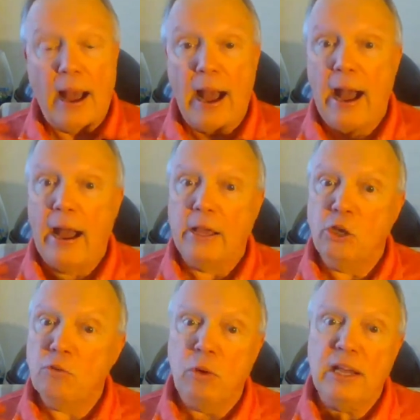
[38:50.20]
uh,
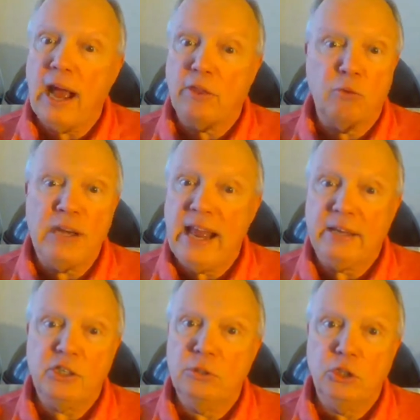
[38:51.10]
you only got three
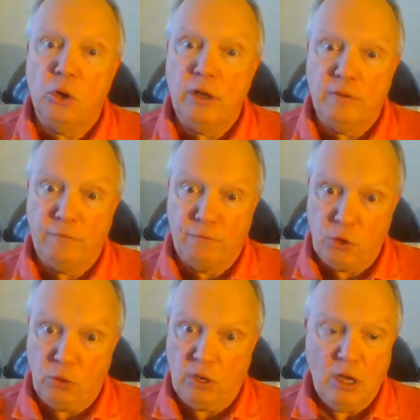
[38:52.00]
days to enjoy the
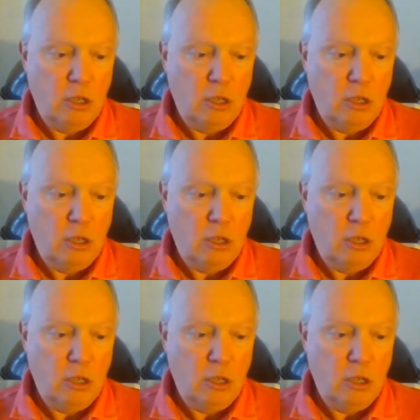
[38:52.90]
food.